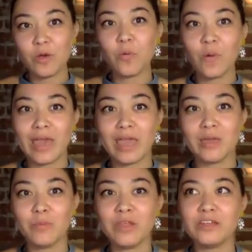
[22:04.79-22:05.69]

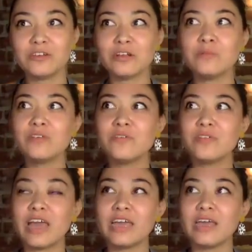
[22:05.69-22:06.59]
way, but in terms of
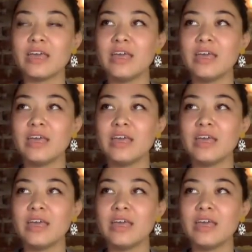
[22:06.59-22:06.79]
like